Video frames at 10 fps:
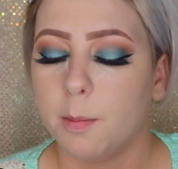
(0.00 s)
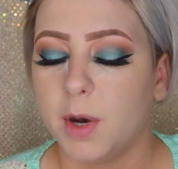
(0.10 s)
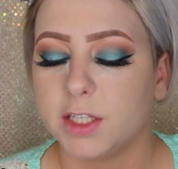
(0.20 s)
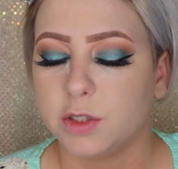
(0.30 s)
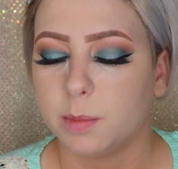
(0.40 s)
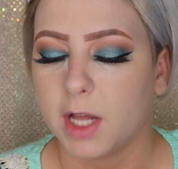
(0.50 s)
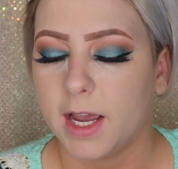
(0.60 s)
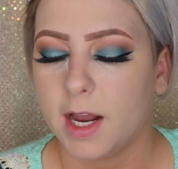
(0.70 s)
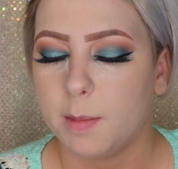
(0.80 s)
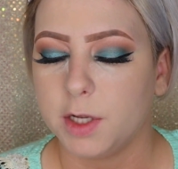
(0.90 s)
But to
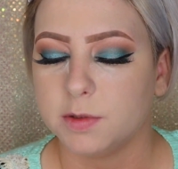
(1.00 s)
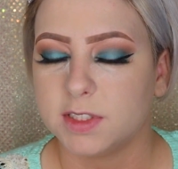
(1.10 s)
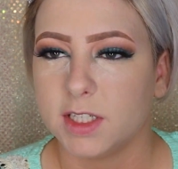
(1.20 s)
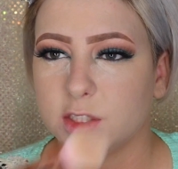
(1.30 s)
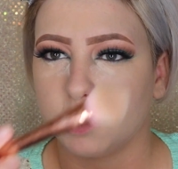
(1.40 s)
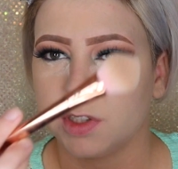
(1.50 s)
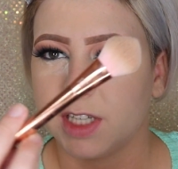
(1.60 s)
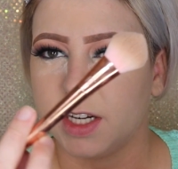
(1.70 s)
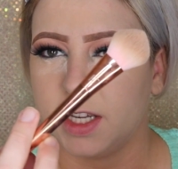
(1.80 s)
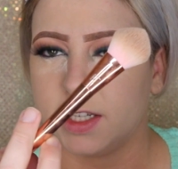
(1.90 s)
apply it, I'm going to use this Real
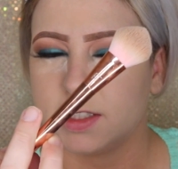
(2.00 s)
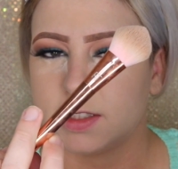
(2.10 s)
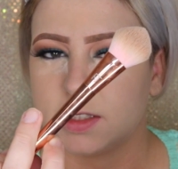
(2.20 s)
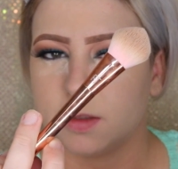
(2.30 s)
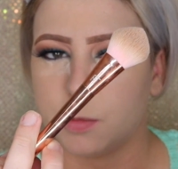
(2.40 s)
Techniques